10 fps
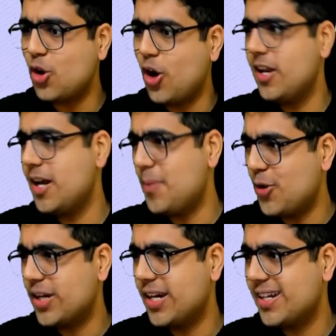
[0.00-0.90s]
all
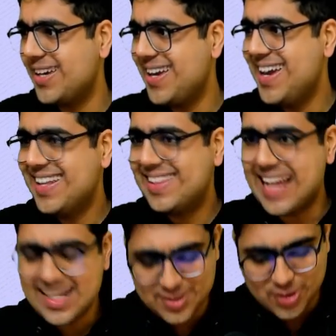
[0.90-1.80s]
about it.
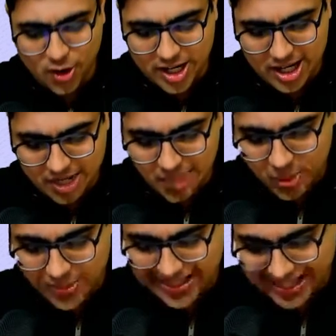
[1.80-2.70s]
That's all about